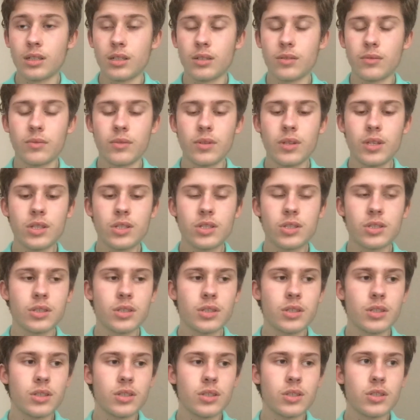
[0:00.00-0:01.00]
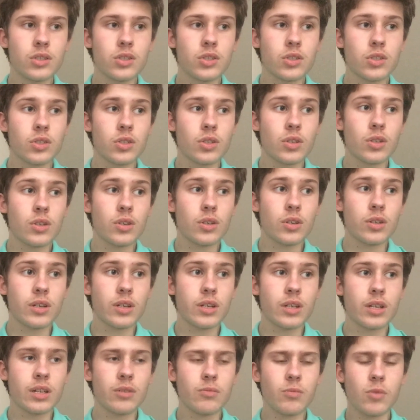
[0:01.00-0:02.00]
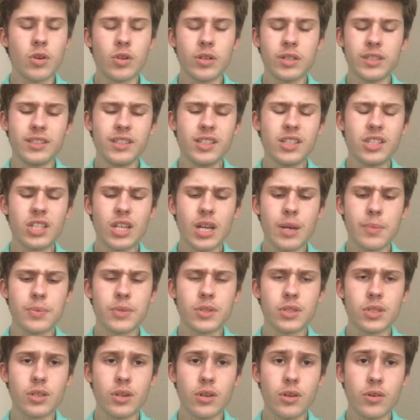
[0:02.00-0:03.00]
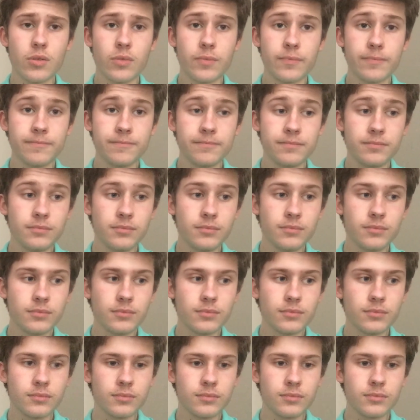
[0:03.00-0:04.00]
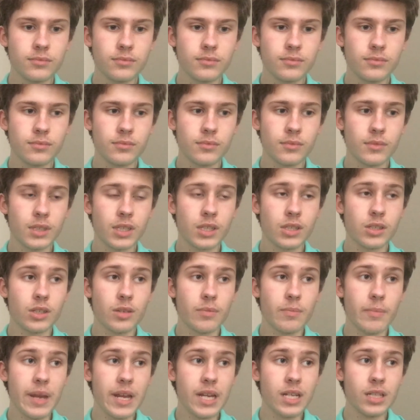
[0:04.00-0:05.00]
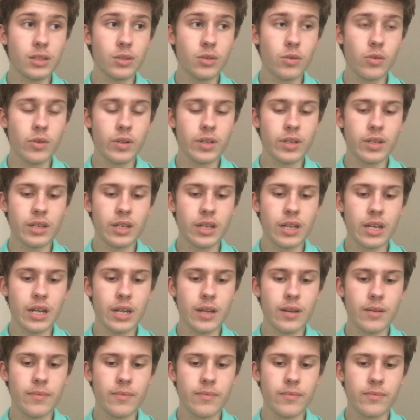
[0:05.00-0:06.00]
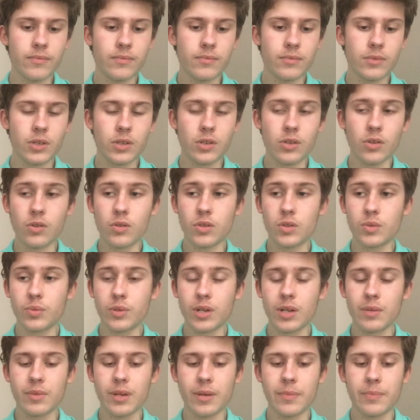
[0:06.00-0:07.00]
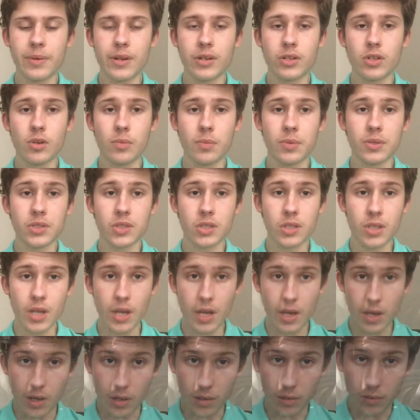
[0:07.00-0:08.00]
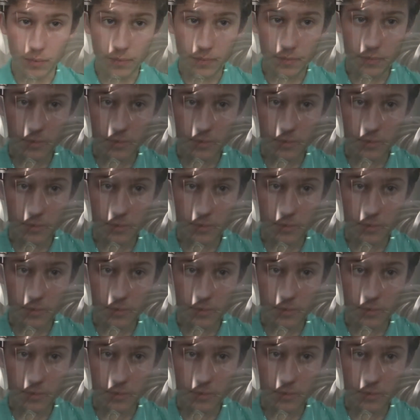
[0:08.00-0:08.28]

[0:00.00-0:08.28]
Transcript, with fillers: This is... Well, in this episode, the Mandalorian, who's played by Pedro Pascal,